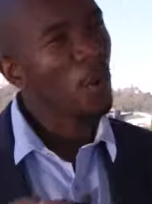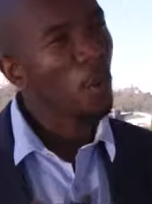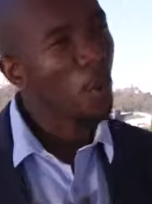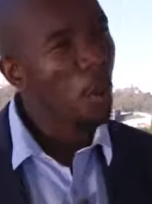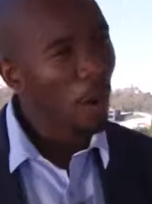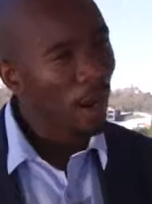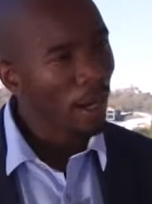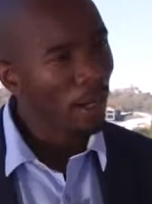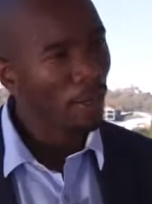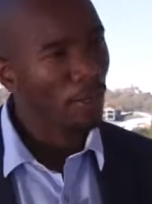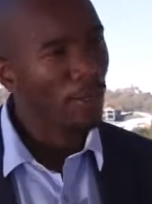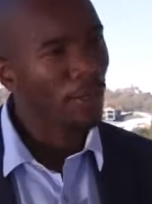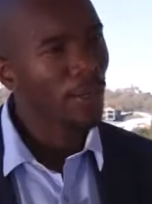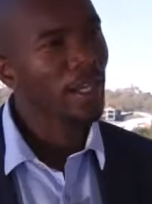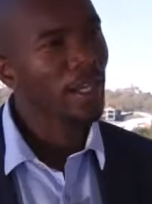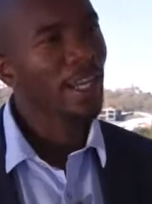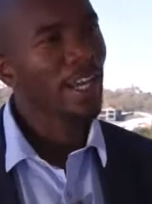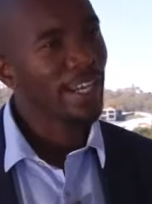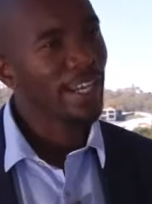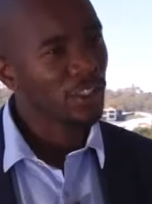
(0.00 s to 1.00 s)
wealth
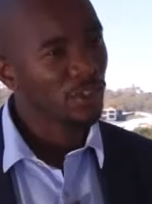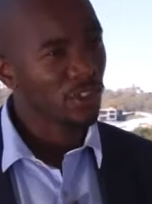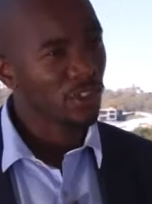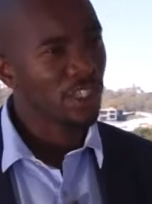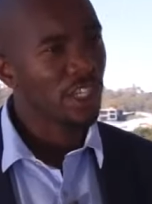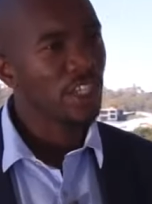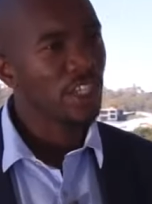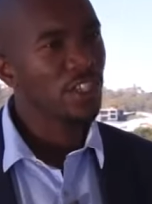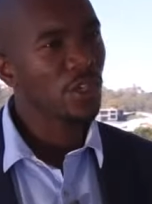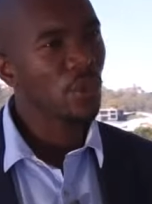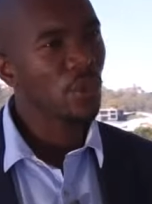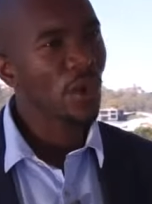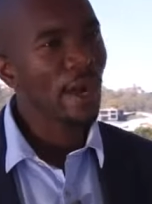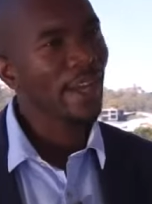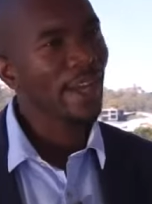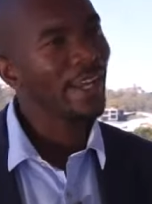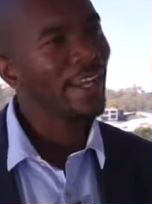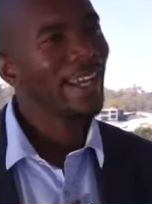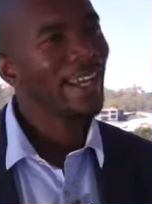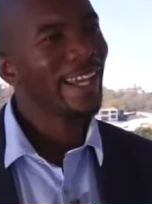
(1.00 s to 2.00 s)
in a strategic
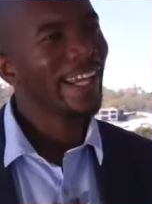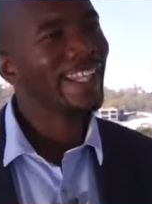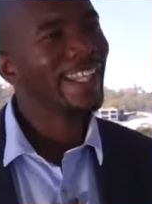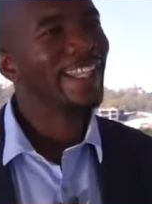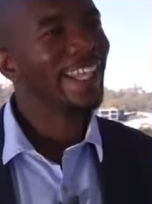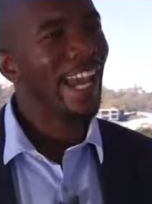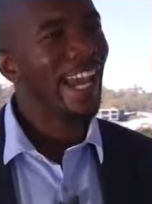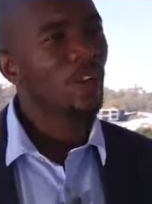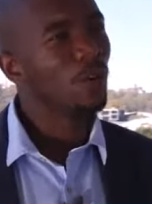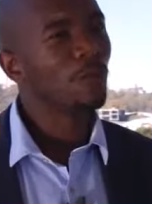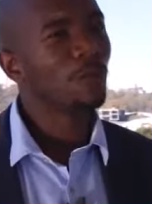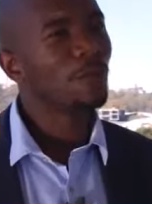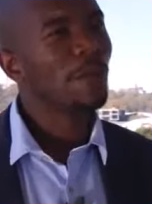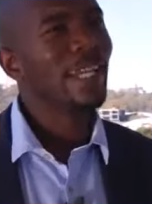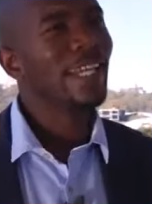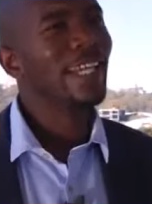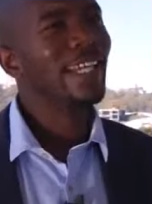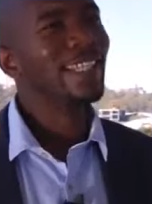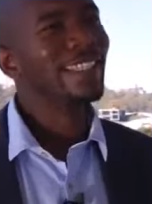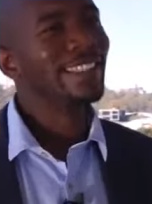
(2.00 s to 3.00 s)
way, it cannot
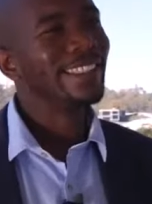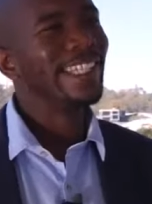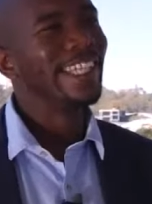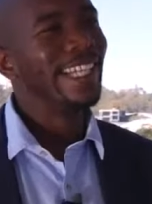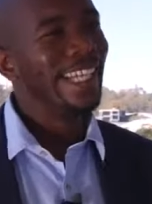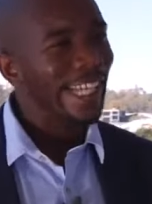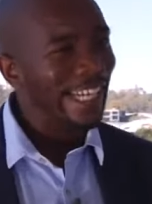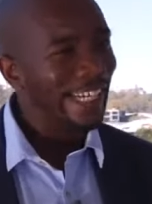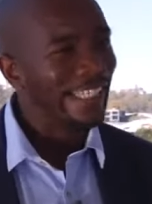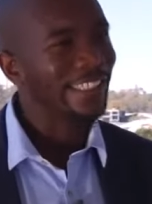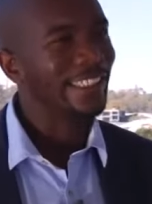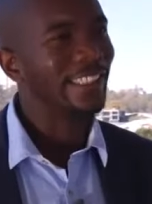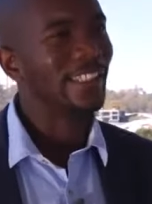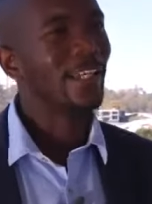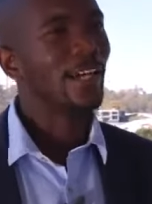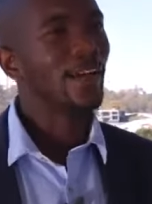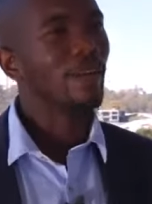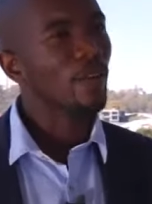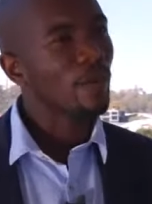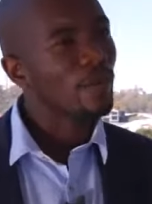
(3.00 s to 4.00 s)
be delinked
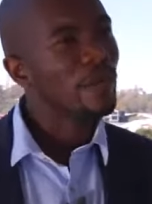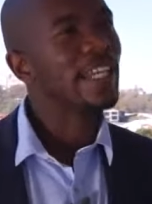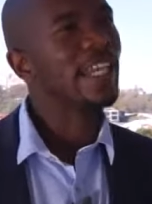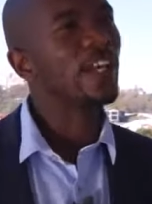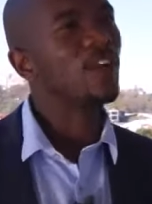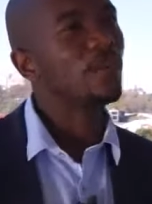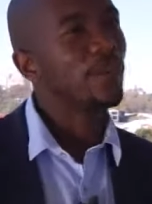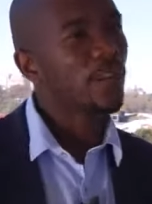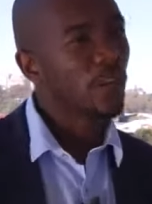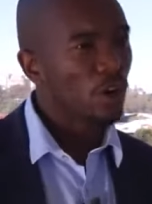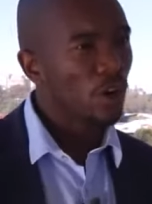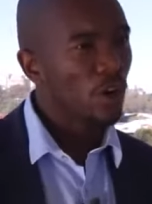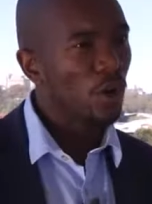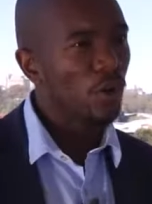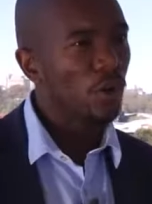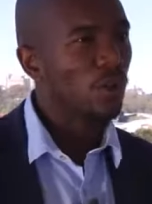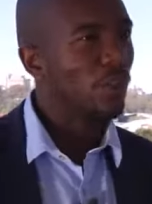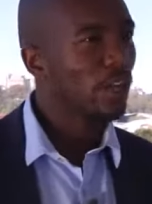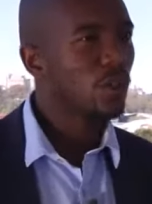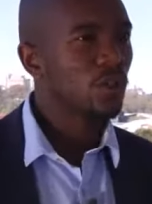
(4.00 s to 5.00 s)
from economic
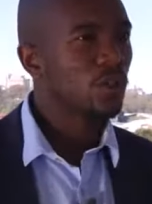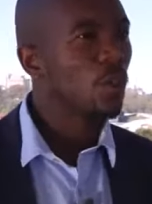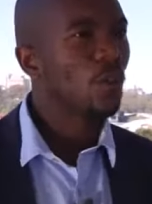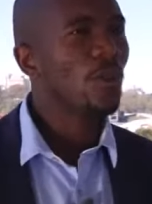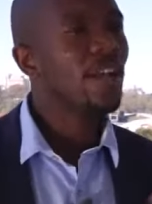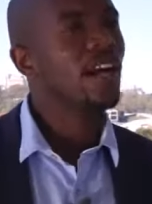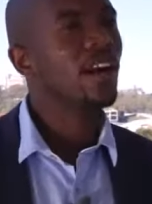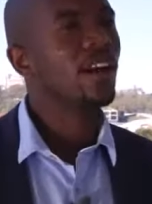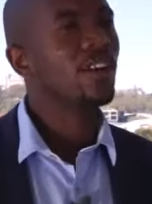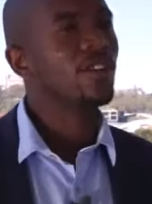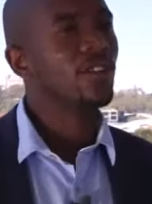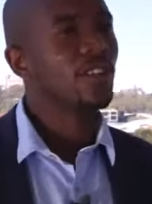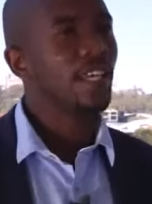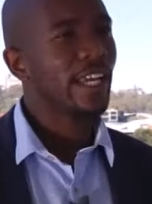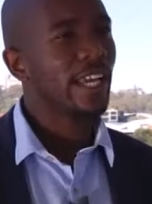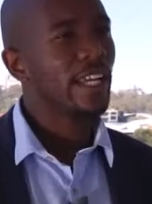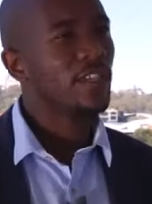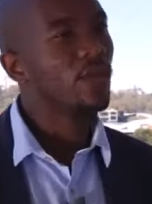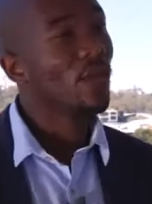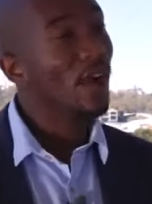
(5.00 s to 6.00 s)
growth. And so we argue the
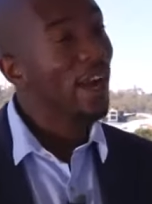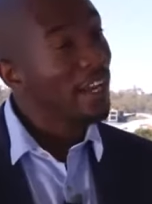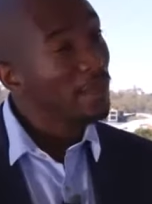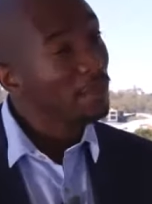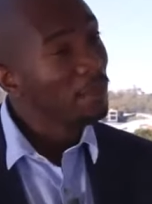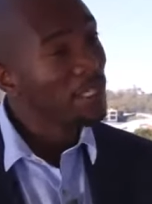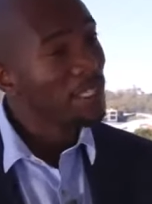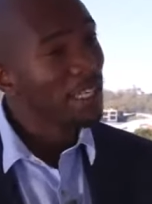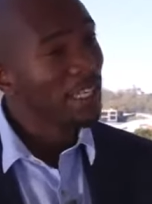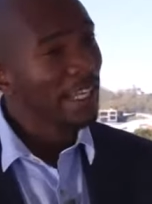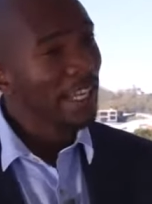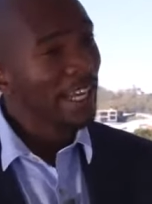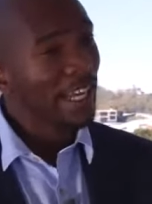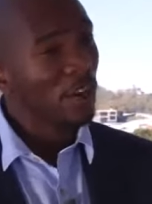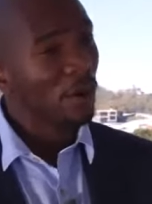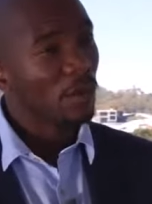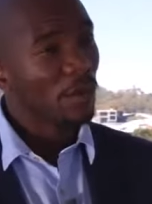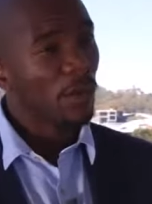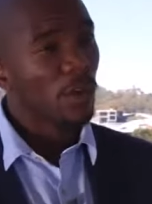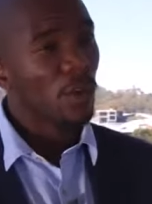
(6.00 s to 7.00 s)
case for 8%
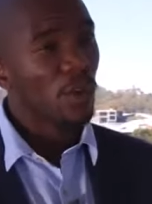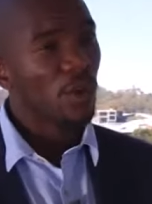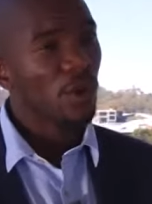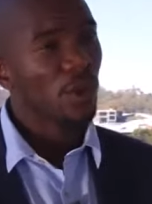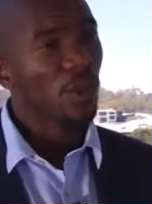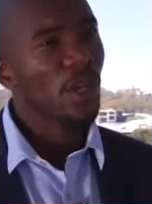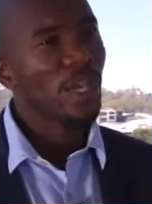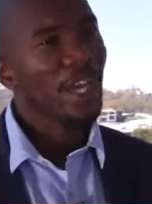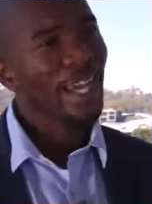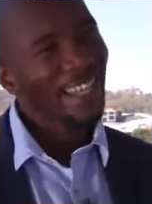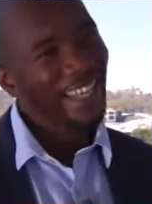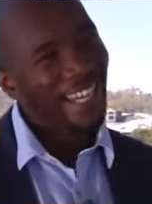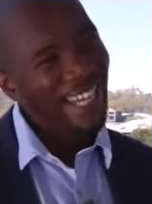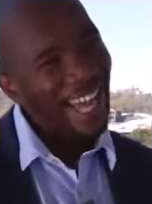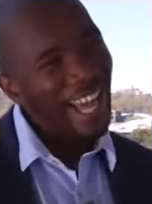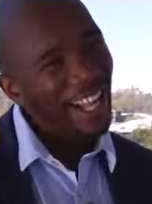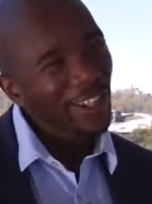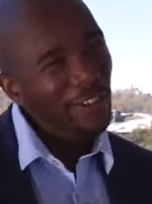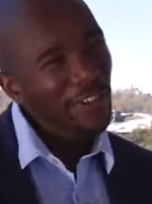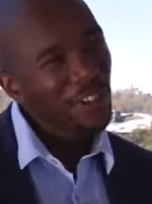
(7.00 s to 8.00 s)
economic growth that
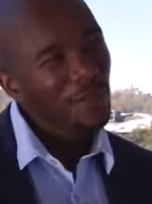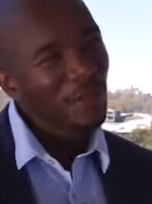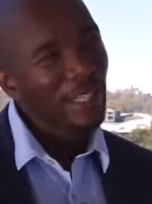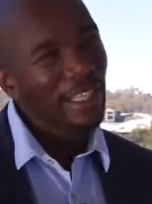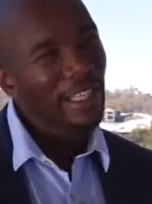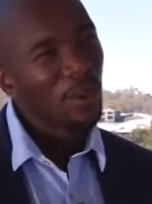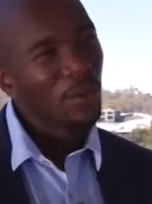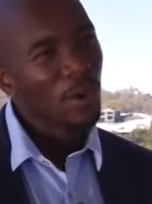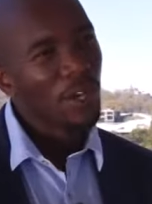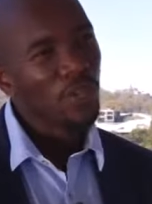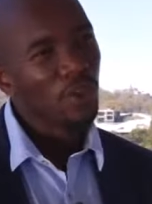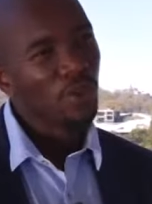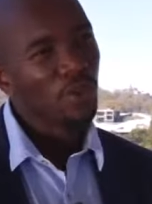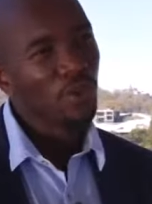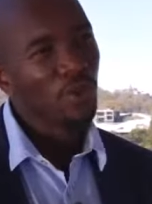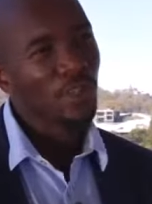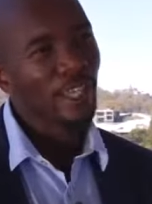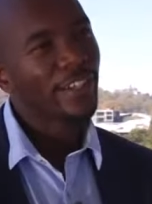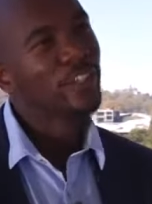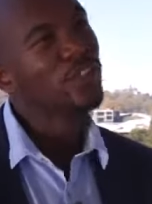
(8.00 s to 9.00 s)
ultimately when you
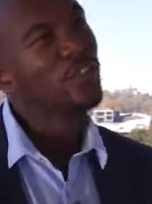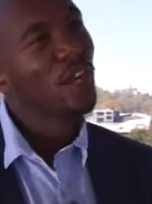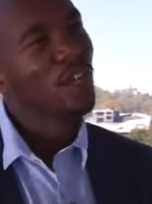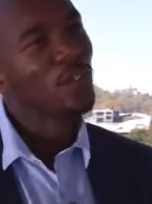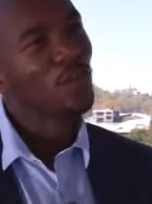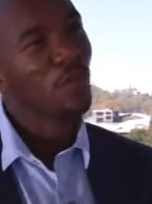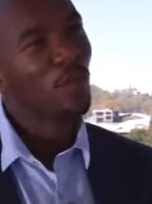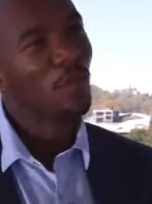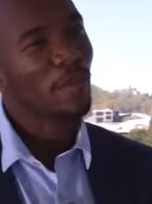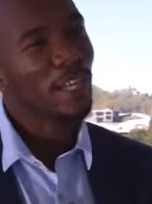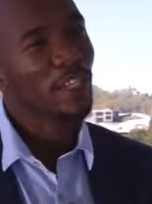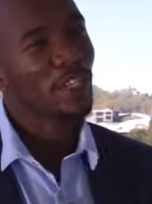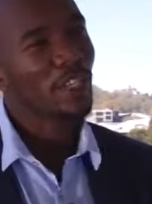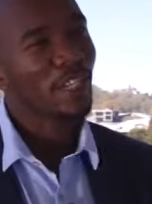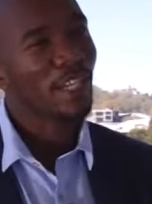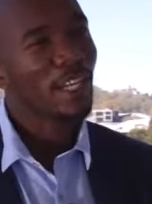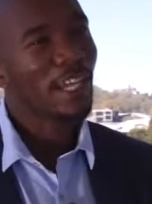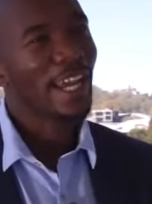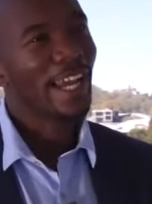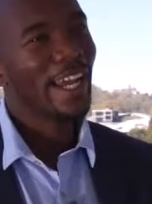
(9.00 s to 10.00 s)
do that
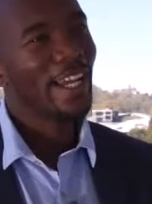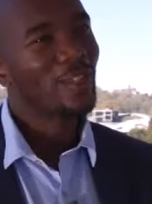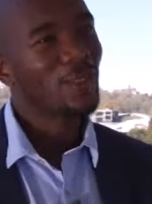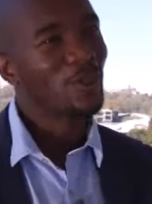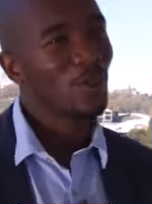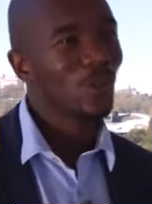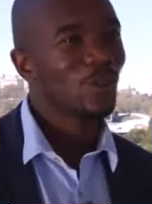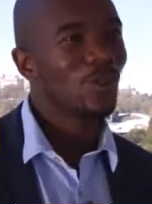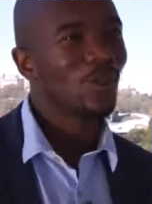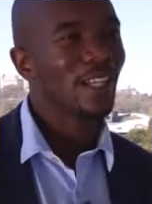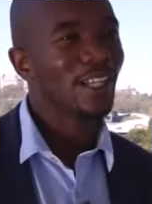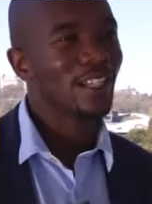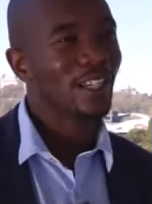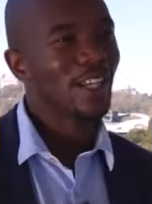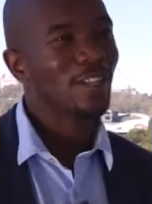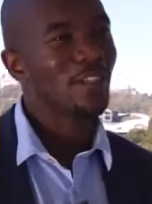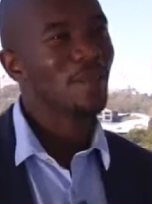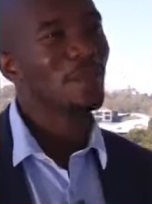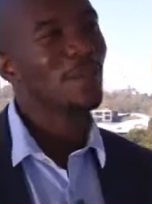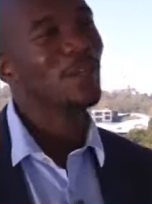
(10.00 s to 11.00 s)
transformation is not to the
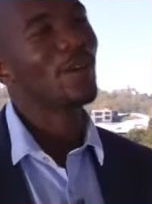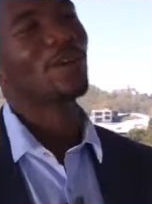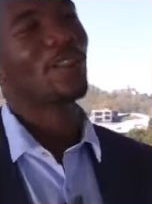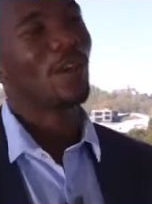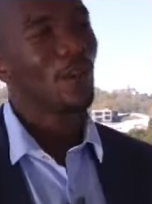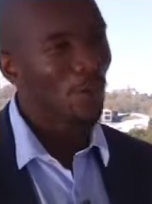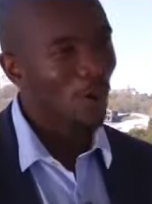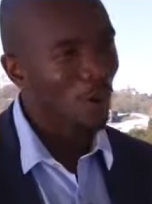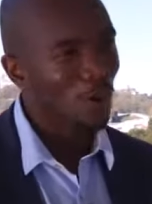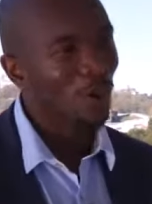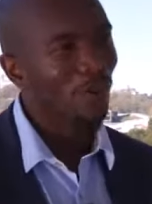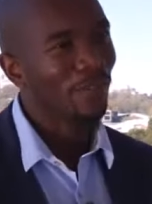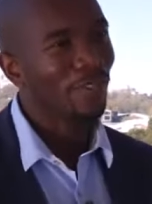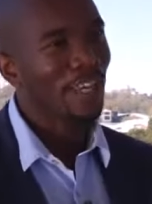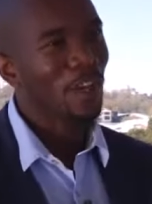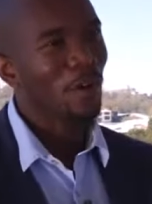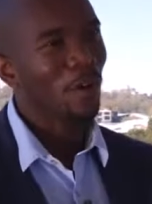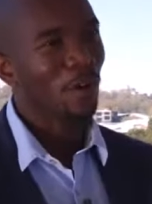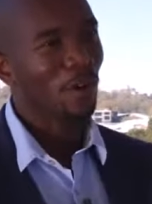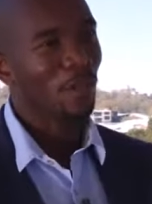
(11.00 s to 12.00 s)
detriment of the growth of the
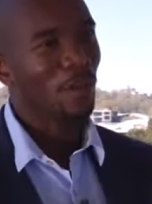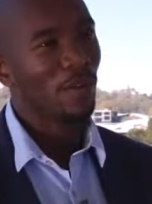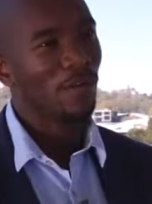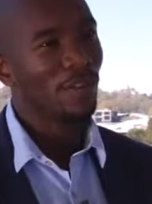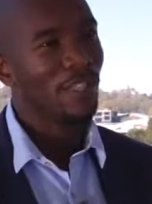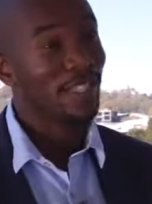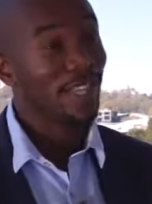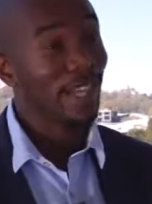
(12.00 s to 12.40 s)
economy of this